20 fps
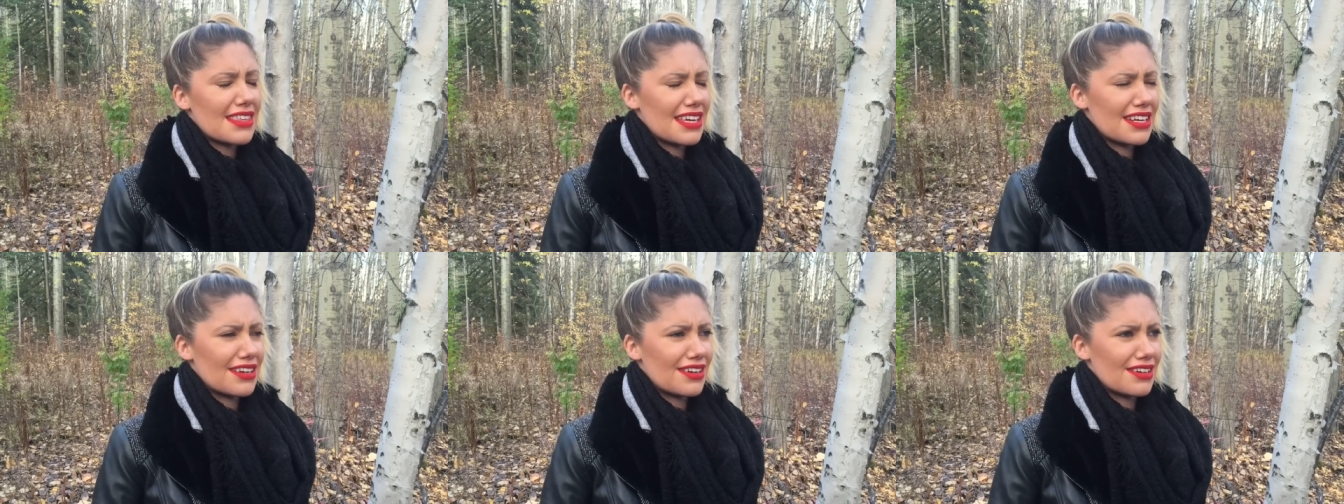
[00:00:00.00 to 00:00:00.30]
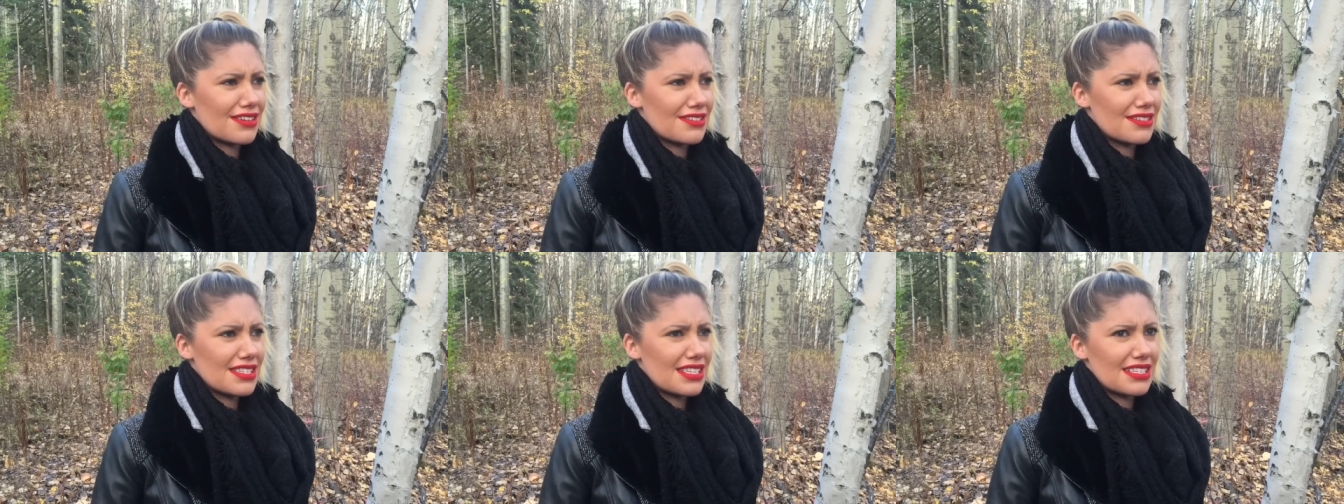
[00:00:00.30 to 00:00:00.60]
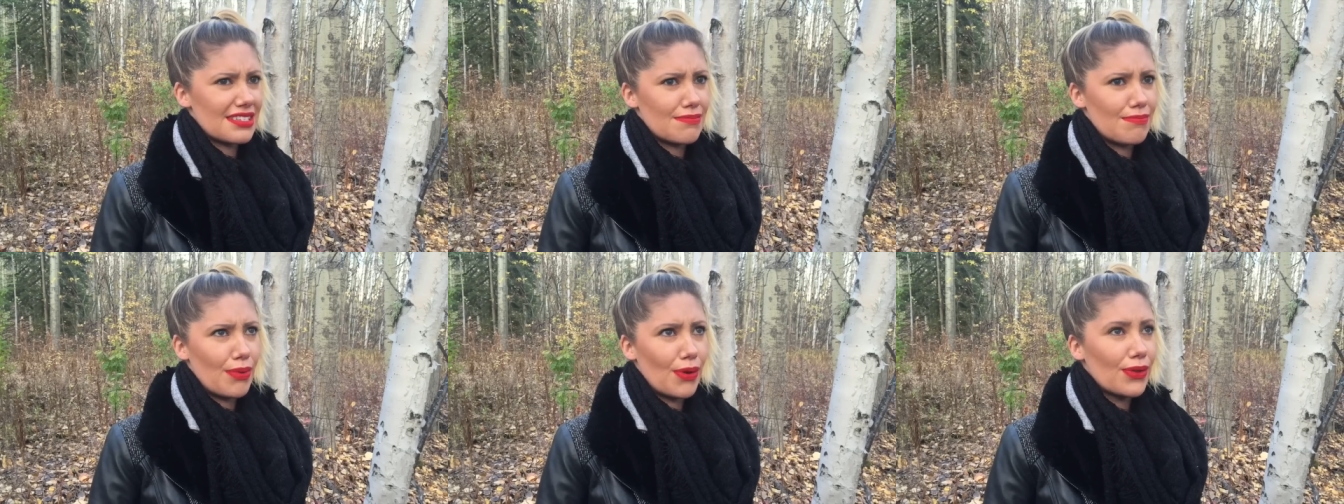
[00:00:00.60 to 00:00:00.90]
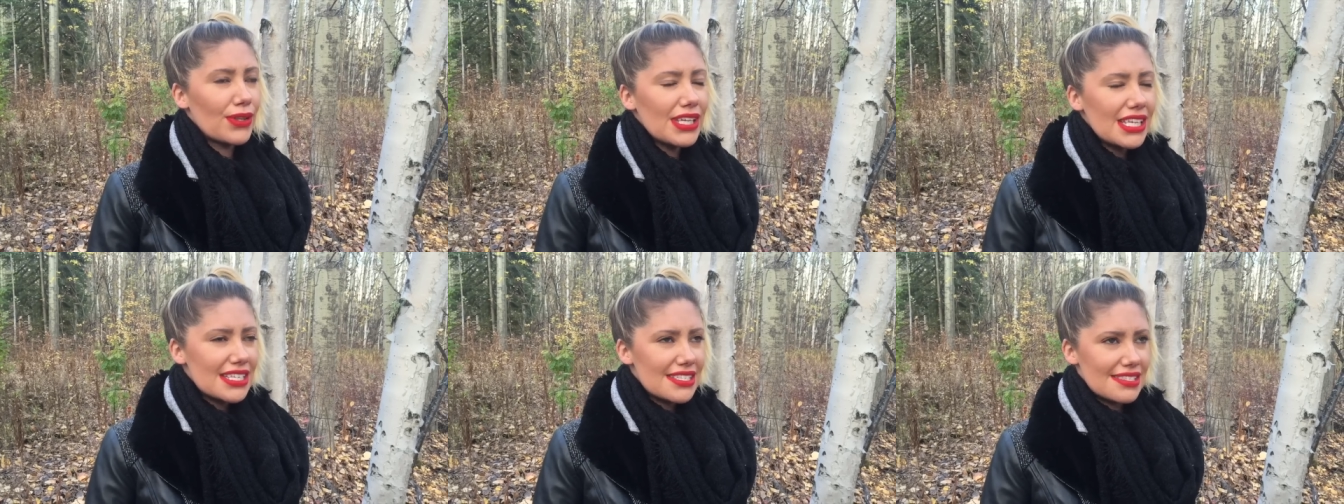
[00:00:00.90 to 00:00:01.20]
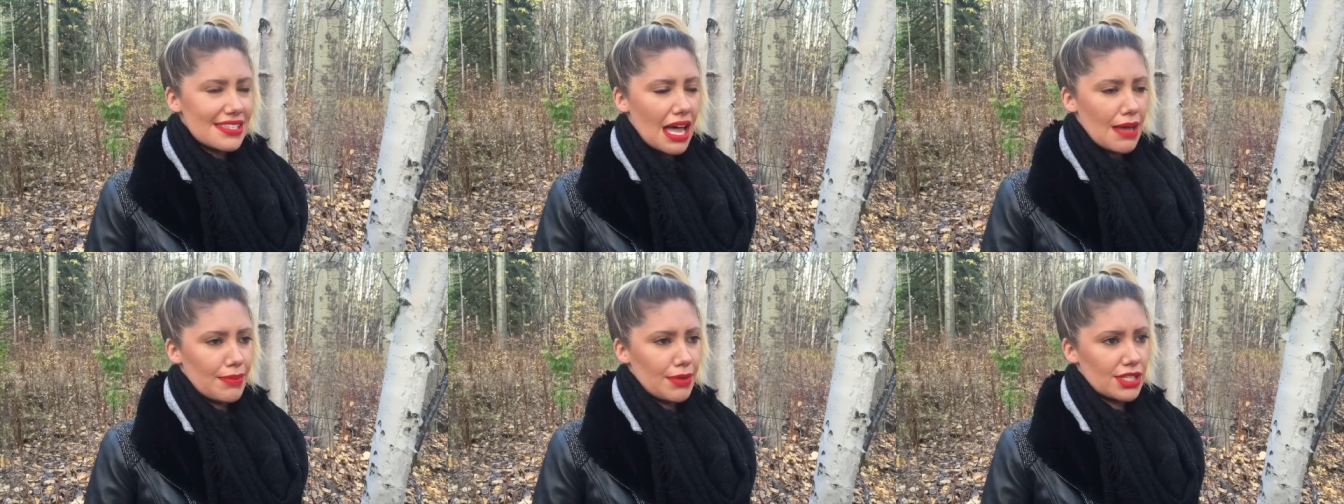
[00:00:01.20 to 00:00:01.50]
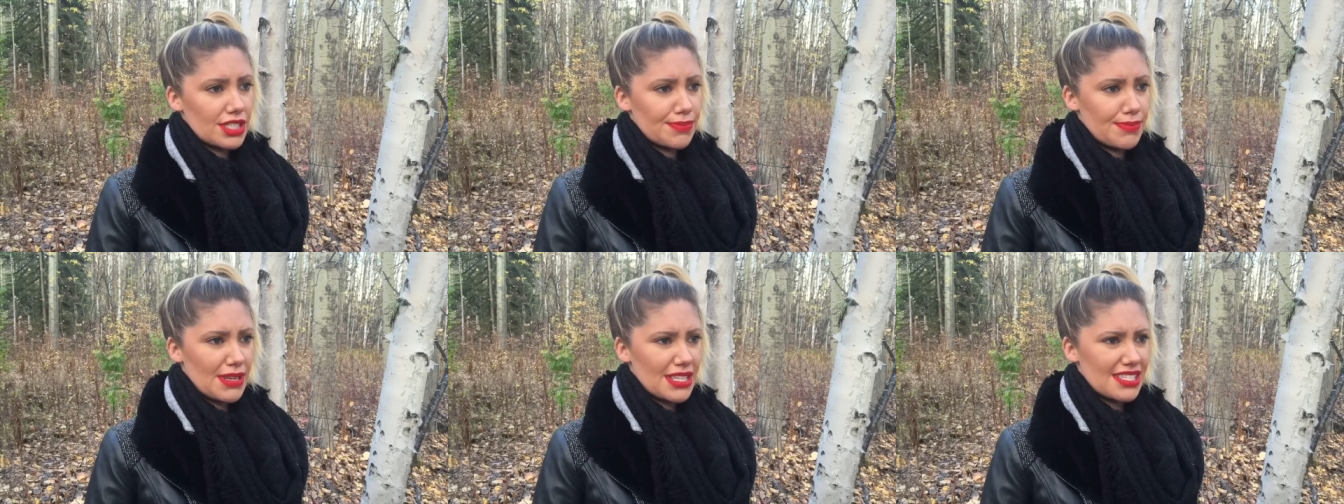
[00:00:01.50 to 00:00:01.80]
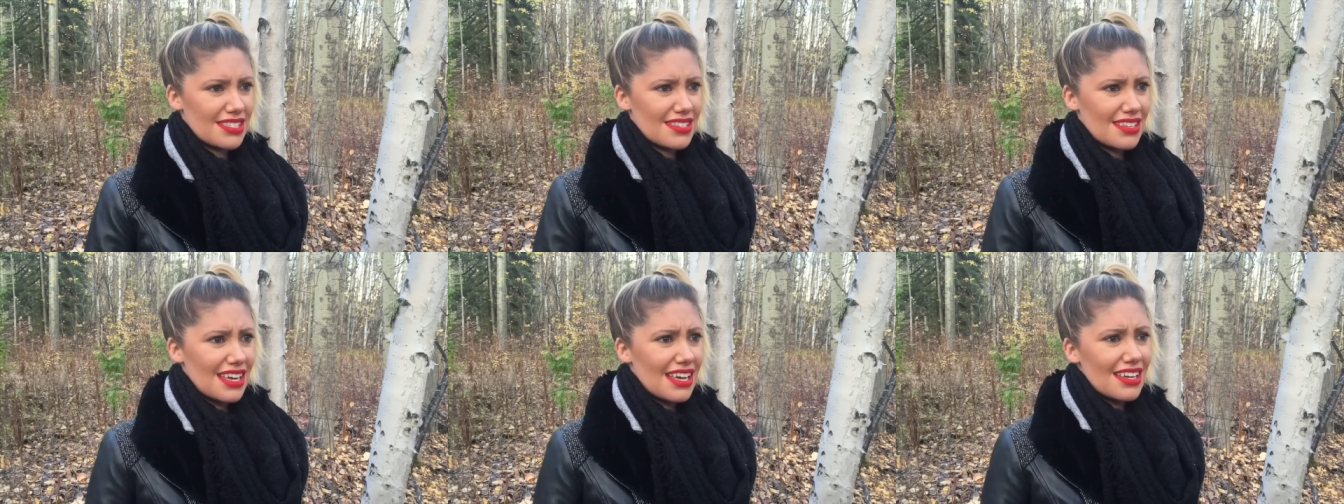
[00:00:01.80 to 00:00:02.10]
theaters and bowling
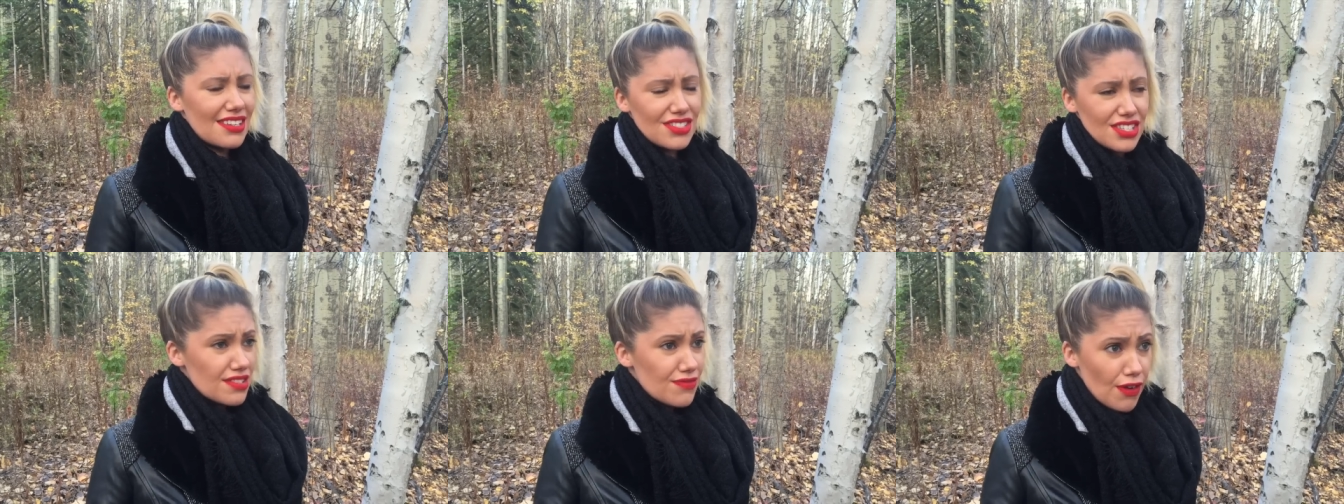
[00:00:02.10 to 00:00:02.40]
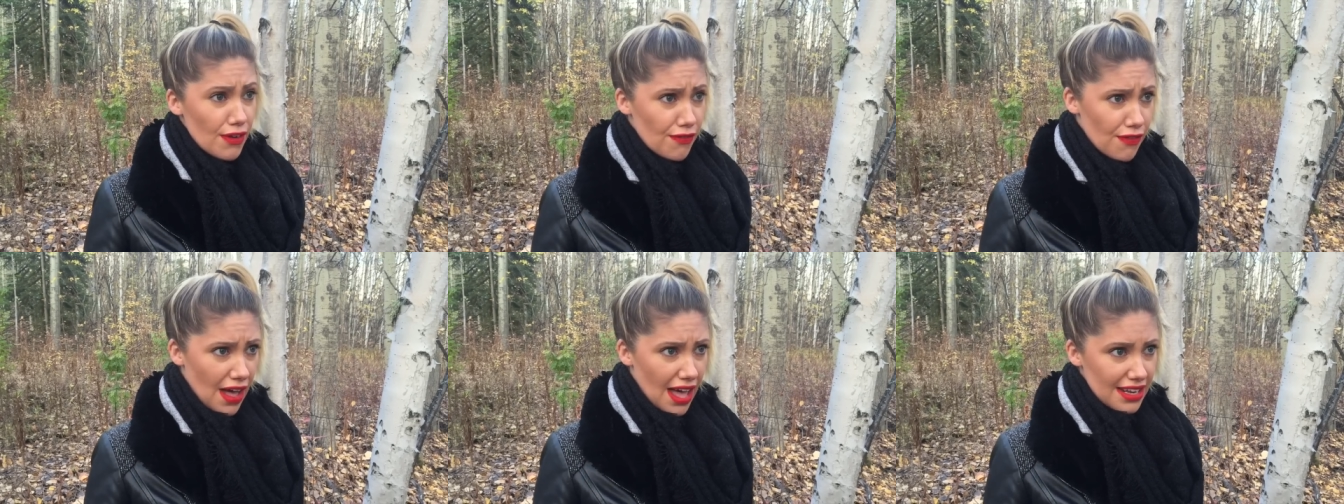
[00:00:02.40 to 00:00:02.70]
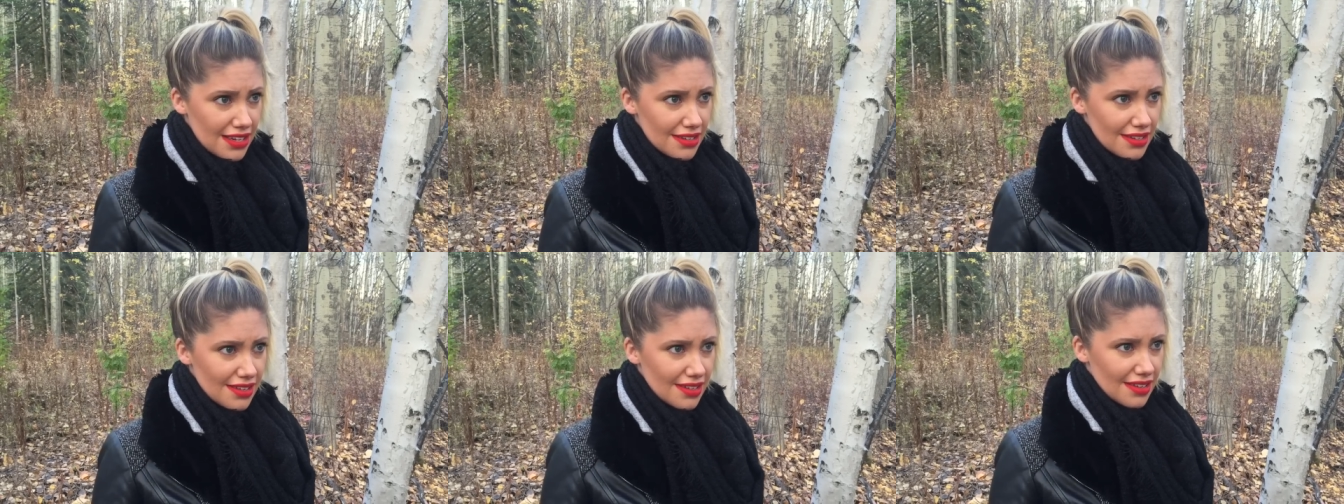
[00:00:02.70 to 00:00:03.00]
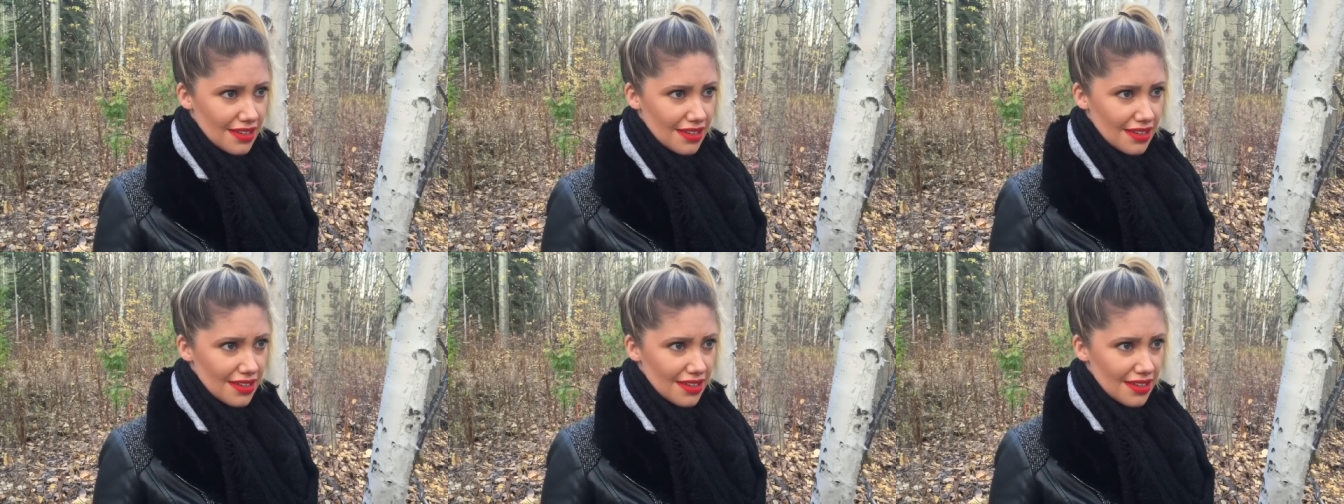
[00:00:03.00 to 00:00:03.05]
establishments just for fun?